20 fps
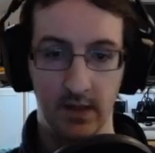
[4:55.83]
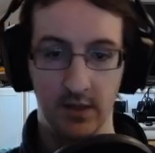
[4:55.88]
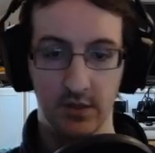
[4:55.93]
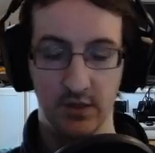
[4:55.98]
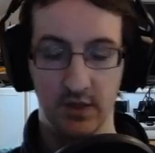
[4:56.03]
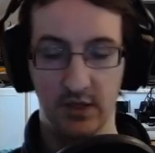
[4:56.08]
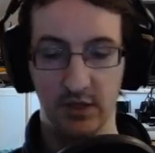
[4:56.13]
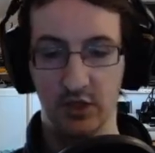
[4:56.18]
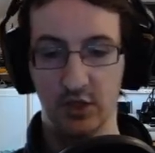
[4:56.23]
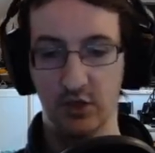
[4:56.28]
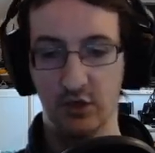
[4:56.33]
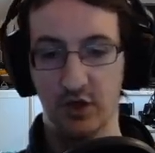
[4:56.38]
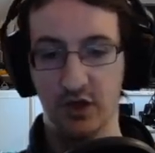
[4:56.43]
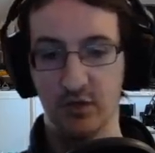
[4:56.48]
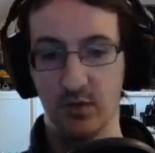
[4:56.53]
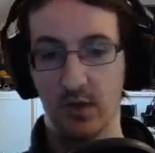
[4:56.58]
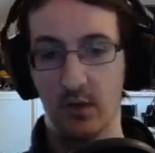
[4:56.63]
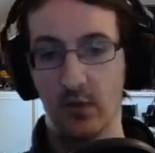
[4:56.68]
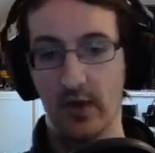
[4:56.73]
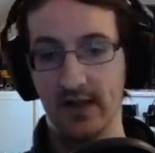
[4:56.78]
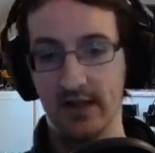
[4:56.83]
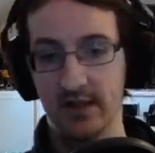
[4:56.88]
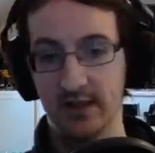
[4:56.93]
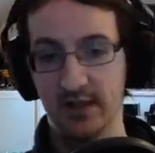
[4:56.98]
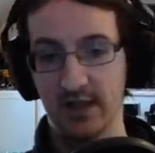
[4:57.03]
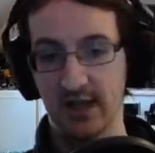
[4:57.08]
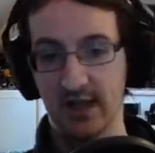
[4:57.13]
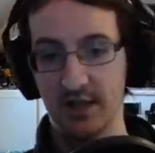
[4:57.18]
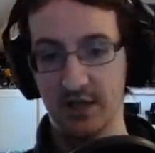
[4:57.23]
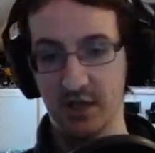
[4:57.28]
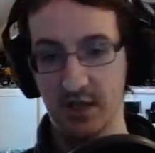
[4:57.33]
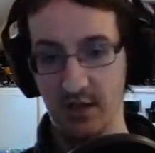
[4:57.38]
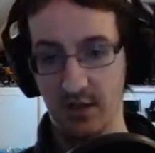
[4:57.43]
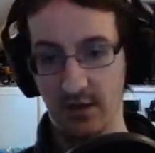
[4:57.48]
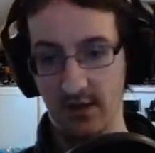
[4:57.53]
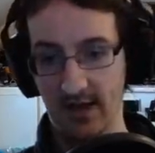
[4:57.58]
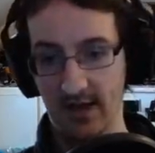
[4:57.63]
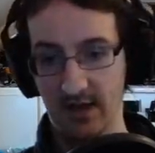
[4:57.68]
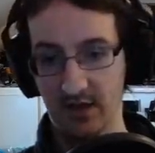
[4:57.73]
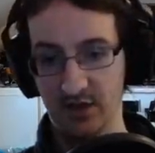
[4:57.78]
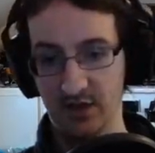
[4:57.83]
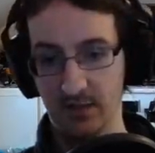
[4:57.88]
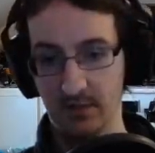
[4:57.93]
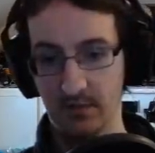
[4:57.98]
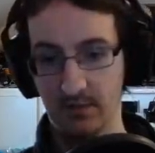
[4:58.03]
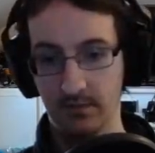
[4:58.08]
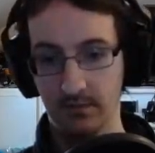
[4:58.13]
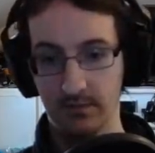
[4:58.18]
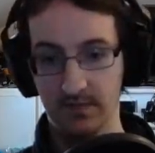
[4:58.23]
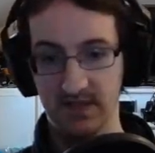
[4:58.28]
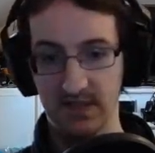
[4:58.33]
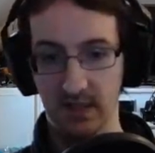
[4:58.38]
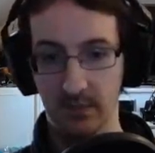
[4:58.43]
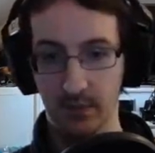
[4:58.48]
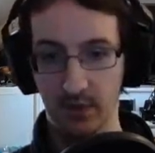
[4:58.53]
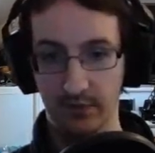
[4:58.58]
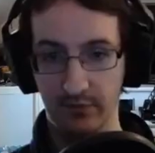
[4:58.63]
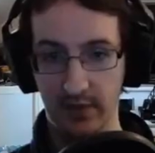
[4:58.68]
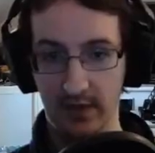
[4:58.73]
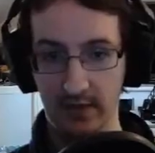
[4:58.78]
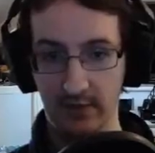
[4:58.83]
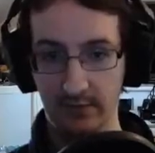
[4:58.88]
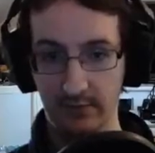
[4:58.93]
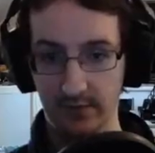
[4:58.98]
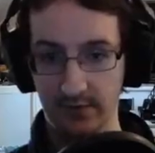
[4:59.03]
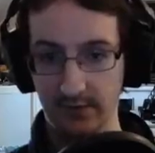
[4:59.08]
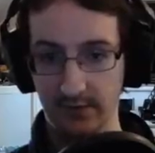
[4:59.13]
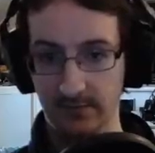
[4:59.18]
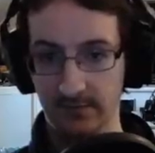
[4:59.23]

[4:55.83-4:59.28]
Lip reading: So I should note as well, while you're charging, you can actually still move around.